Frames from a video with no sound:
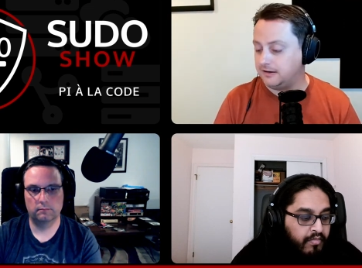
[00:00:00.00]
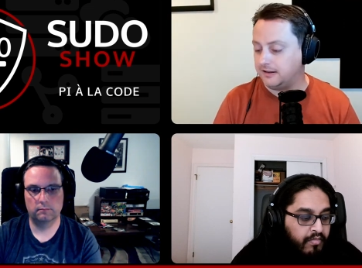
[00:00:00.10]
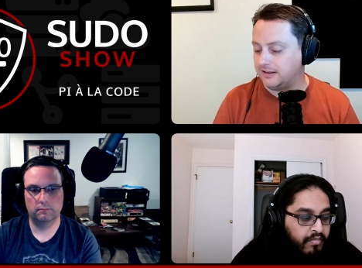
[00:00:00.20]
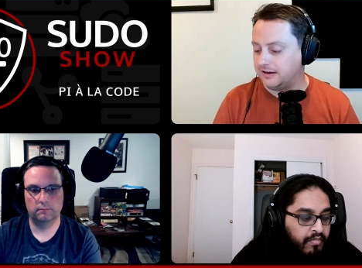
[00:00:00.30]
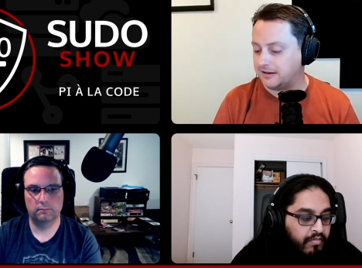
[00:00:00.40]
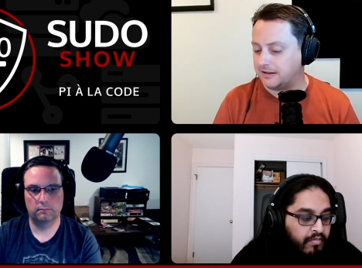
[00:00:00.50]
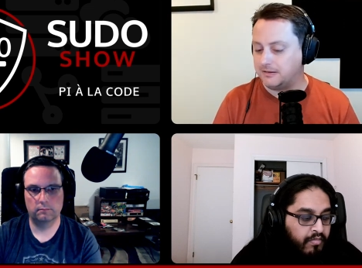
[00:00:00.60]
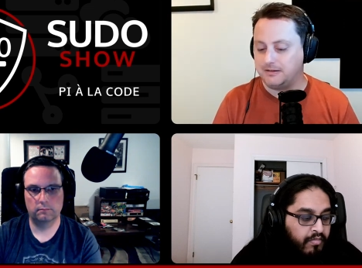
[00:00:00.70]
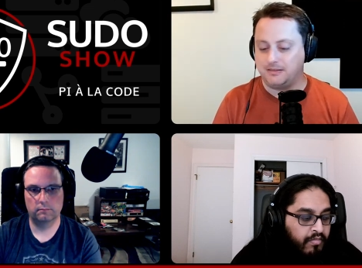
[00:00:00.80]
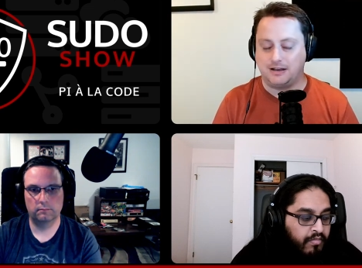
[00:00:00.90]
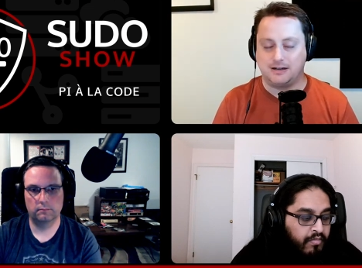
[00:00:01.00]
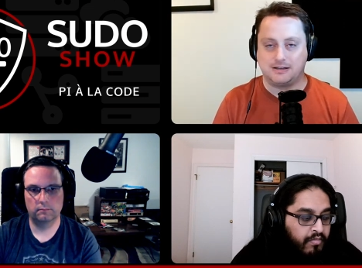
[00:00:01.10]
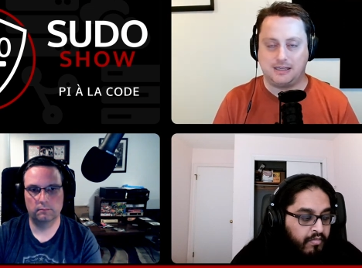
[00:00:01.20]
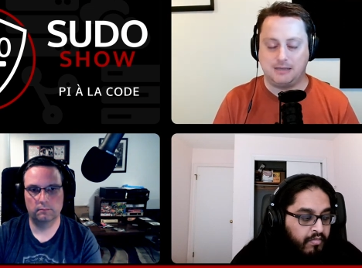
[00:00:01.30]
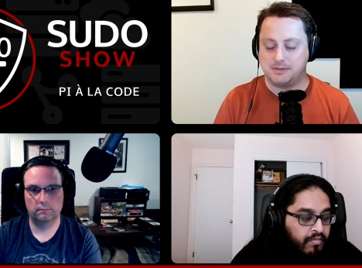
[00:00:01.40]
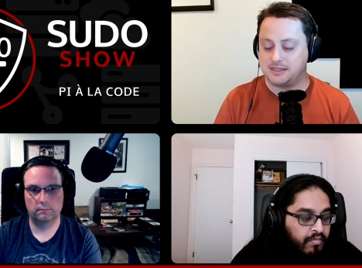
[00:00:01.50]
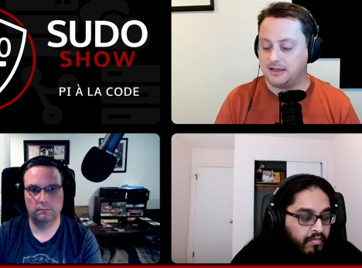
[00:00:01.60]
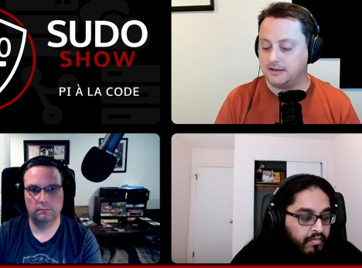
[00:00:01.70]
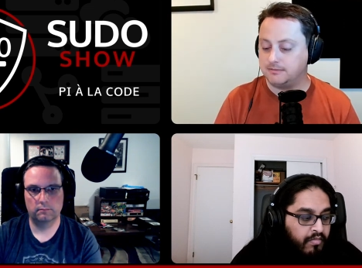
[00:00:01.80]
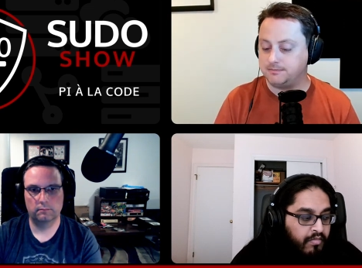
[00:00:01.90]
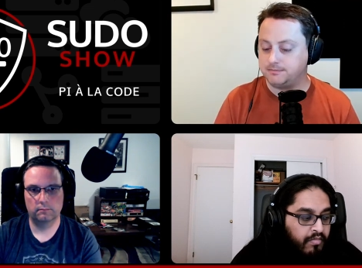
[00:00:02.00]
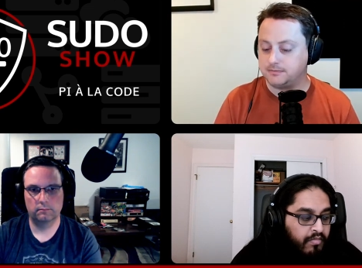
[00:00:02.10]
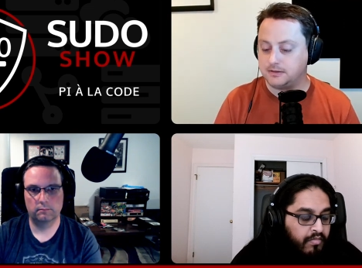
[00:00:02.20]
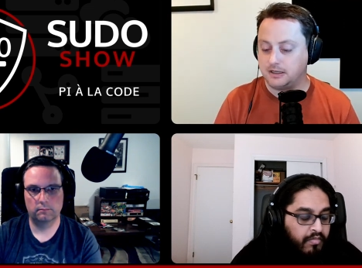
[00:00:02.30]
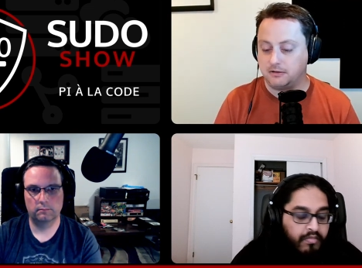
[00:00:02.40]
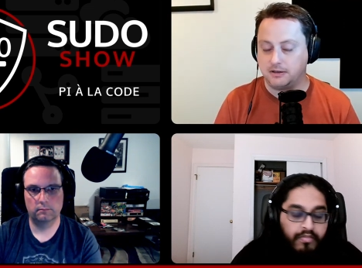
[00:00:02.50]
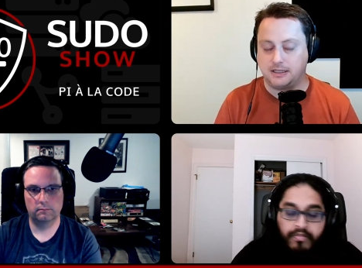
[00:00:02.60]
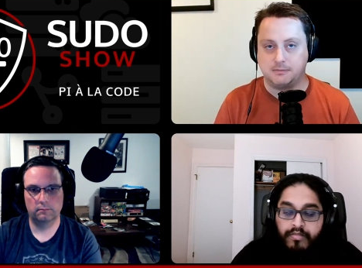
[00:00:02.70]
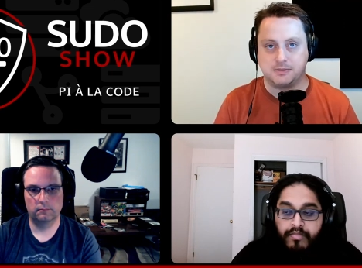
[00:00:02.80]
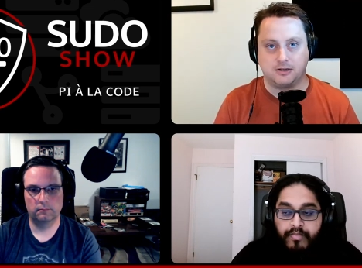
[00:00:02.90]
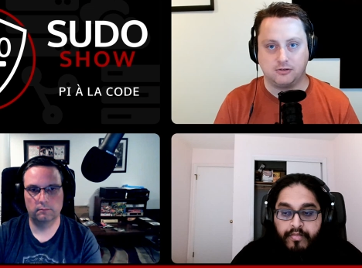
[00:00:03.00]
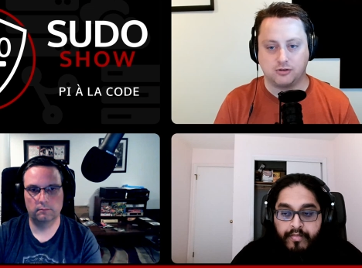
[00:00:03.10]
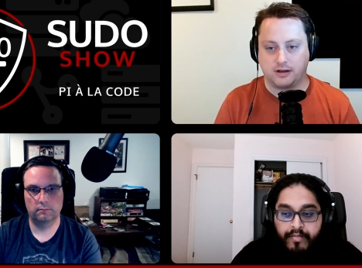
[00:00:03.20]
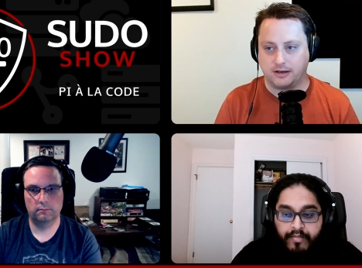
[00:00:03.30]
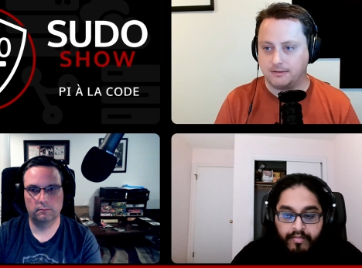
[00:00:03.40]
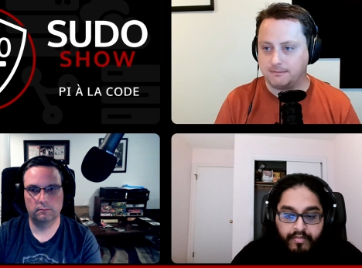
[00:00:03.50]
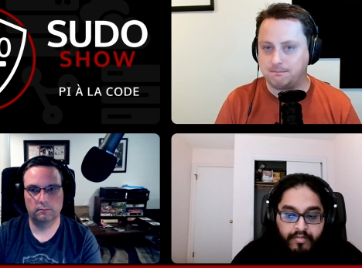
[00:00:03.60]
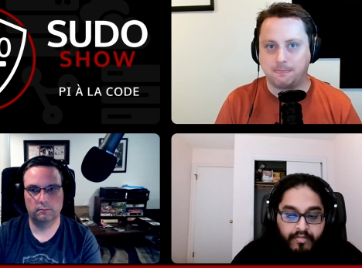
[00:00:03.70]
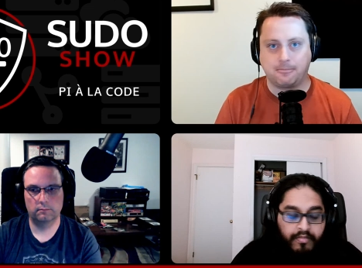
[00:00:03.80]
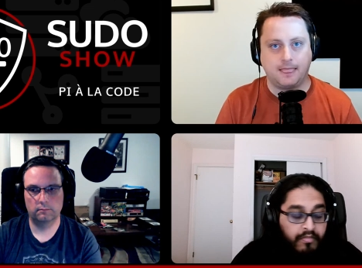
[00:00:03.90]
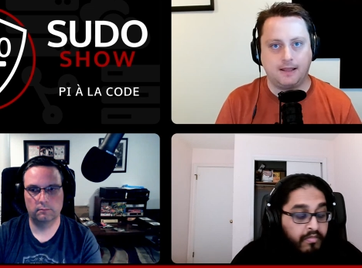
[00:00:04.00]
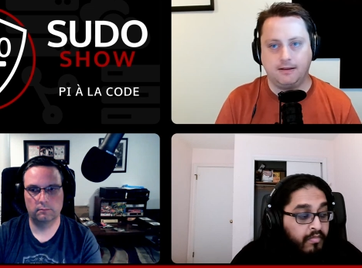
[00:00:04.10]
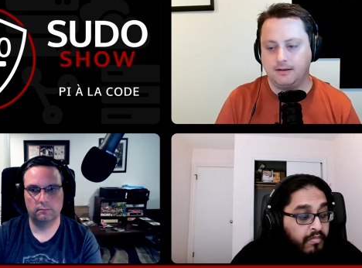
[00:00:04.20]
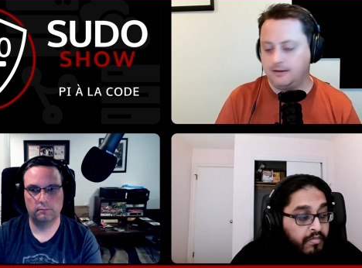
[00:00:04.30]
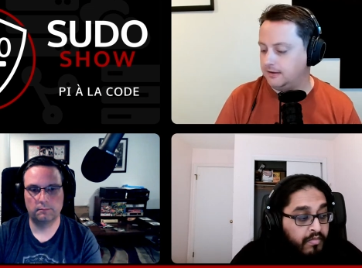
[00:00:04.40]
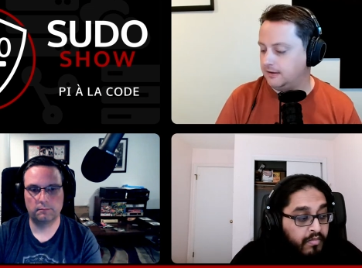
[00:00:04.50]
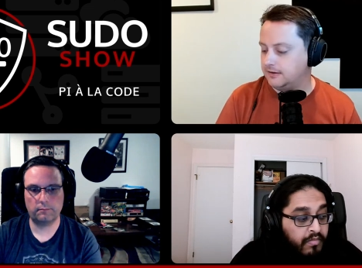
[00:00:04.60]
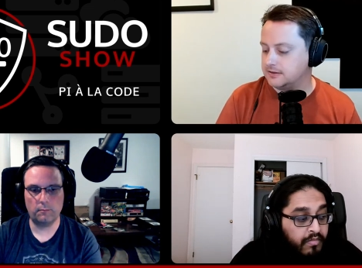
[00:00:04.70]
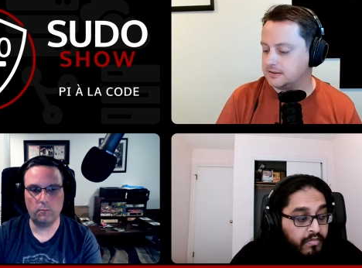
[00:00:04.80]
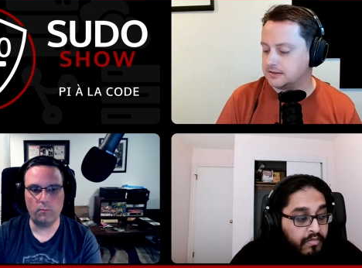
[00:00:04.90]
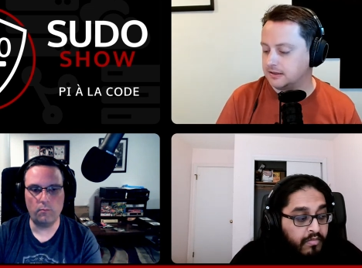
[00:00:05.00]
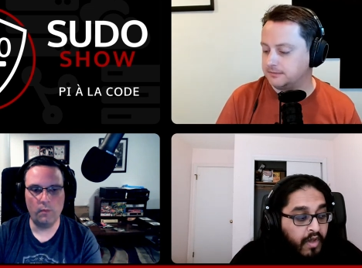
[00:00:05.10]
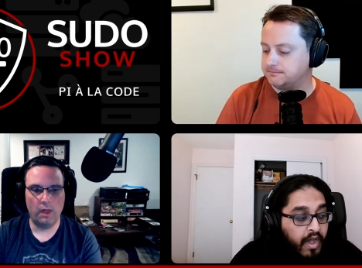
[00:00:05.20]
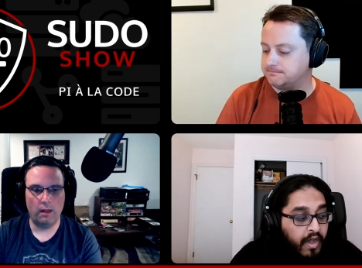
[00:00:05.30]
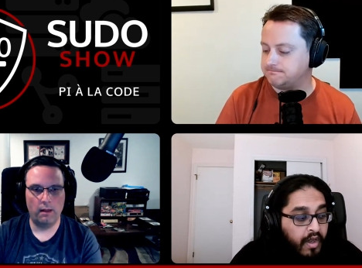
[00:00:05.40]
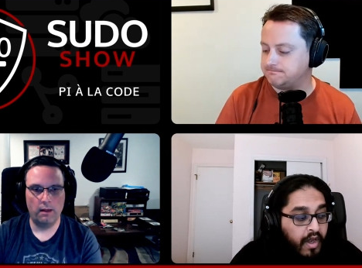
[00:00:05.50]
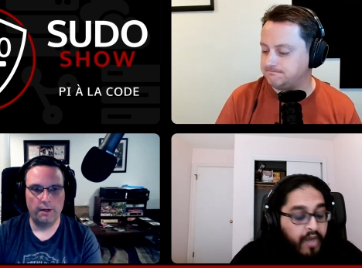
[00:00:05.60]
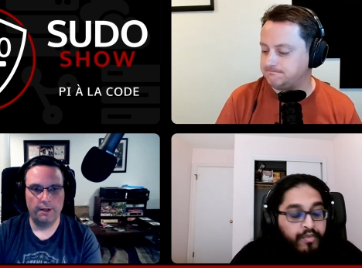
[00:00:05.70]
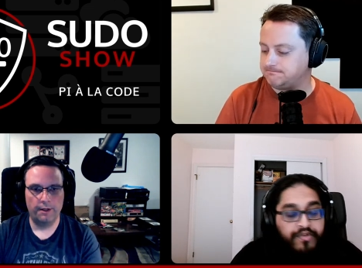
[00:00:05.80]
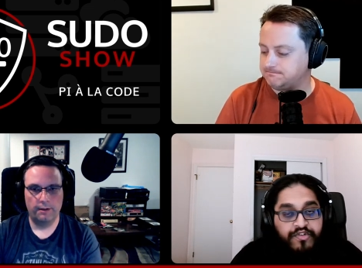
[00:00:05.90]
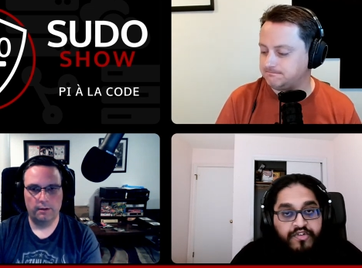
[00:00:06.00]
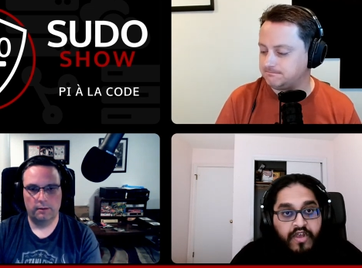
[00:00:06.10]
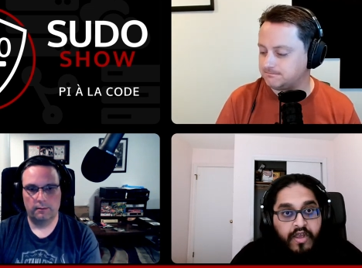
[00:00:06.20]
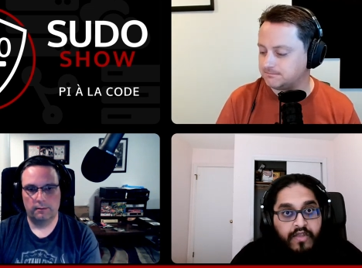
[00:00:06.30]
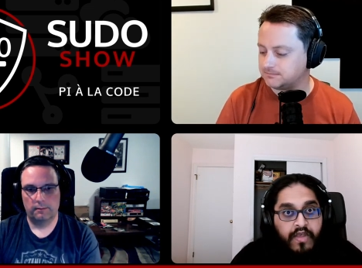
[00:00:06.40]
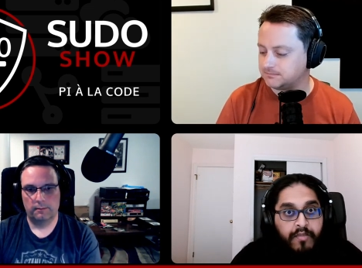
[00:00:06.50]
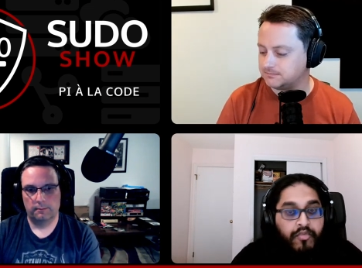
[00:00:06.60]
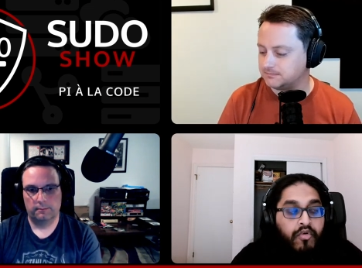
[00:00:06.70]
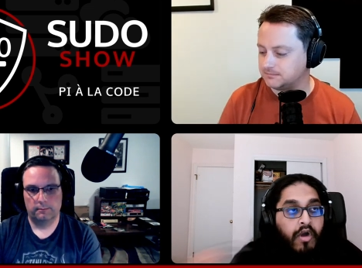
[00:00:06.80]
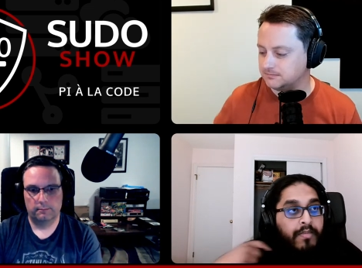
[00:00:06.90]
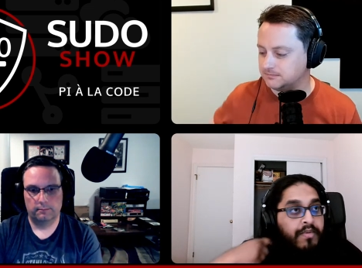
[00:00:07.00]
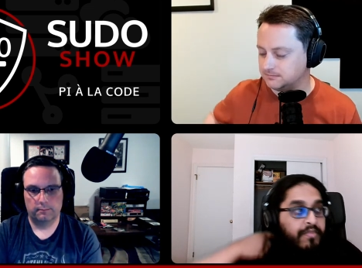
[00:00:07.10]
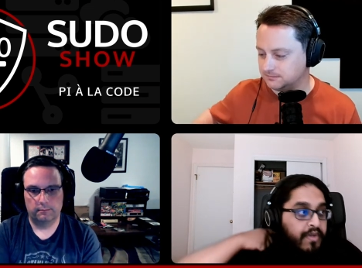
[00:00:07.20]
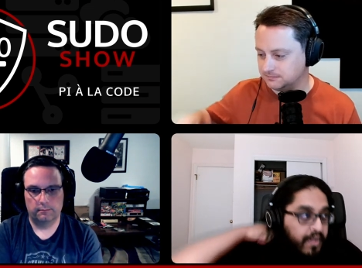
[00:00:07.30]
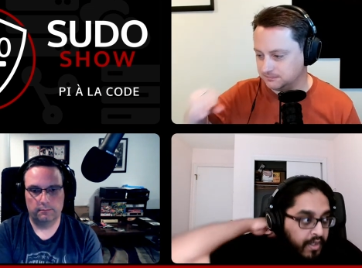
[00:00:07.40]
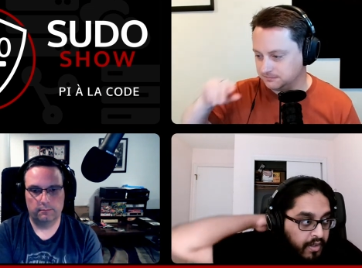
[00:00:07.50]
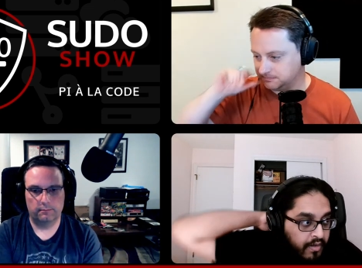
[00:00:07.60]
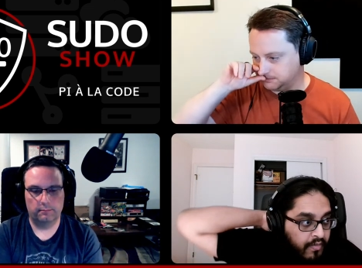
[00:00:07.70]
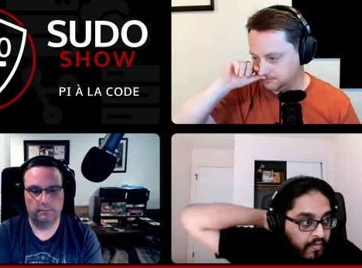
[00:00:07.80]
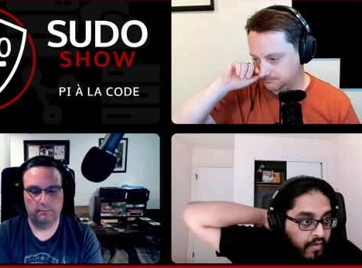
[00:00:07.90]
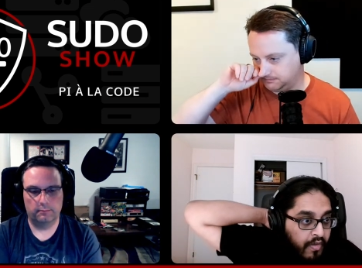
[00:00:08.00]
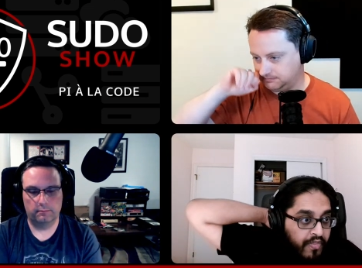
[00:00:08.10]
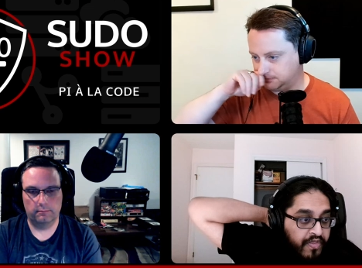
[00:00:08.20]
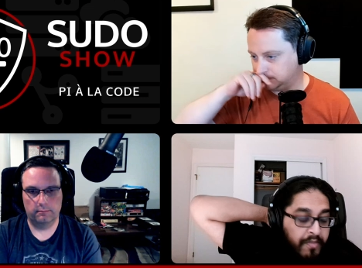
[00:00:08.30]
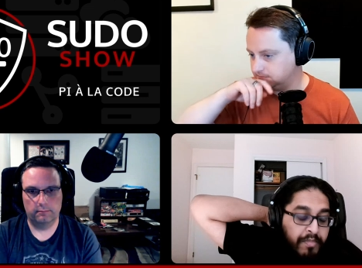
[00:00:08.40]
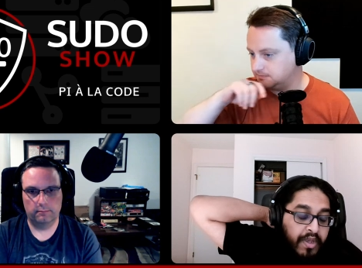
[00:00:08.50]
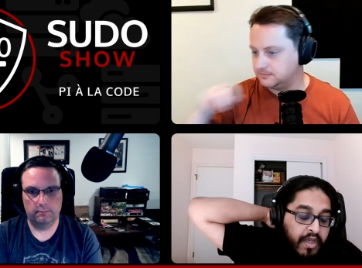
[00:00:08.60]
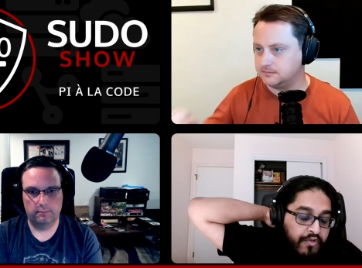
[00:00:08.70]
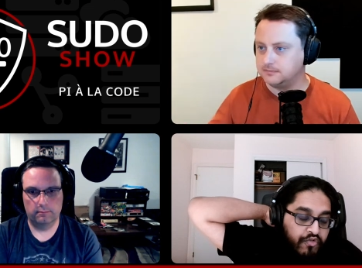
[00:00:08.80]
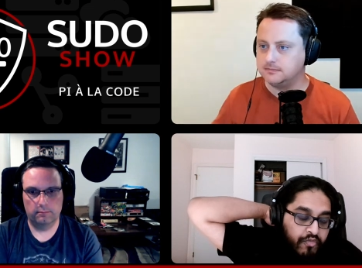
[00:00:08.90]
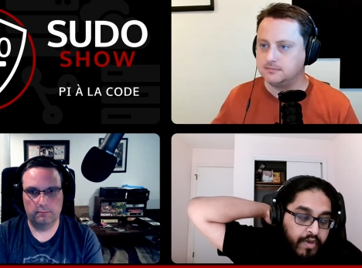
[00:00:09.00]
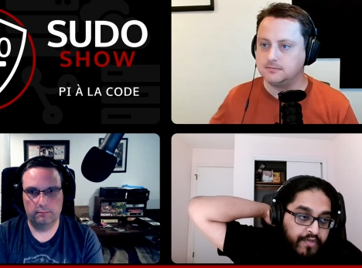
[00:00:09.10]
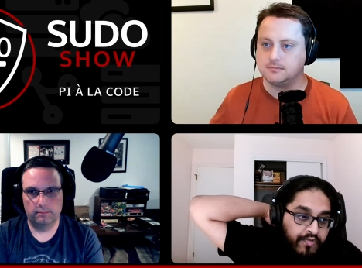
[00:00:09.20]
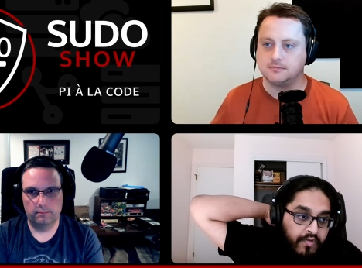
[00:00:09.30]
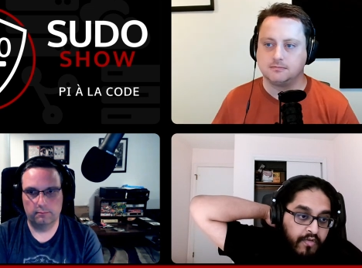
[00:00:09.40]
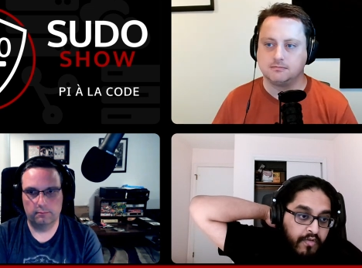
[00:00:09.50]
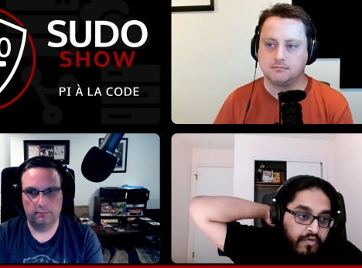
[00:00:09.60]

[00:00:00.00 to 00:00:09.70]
Speaker 1: and then it then it keeps uh you know it keeps on trucking.
Speaker 2: So I would say that probably the biggest risk